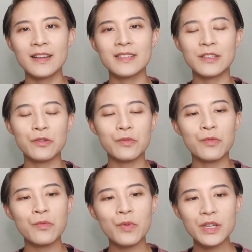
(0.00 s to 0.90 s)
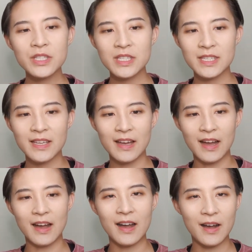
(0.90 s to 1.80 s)
So what
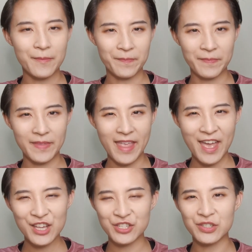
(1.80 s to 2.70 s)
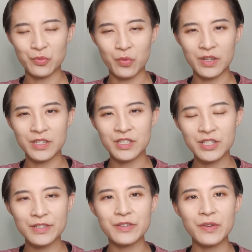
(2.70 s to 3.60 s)
Hedgehog want
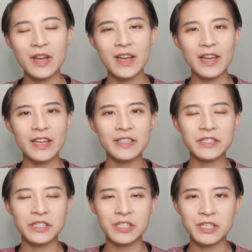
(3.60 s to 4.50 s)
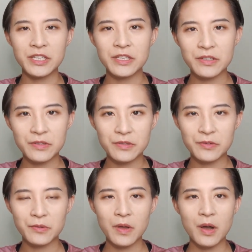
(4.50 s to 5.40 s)
to do is
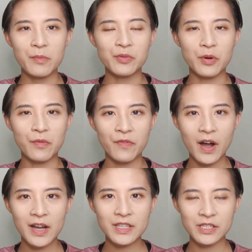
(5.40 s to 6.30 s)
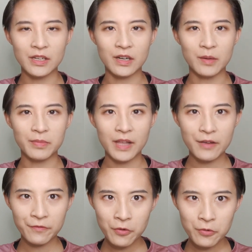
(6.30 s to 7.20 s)
to provide a
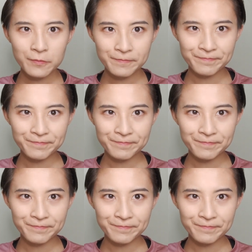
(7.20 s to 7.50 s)
platform,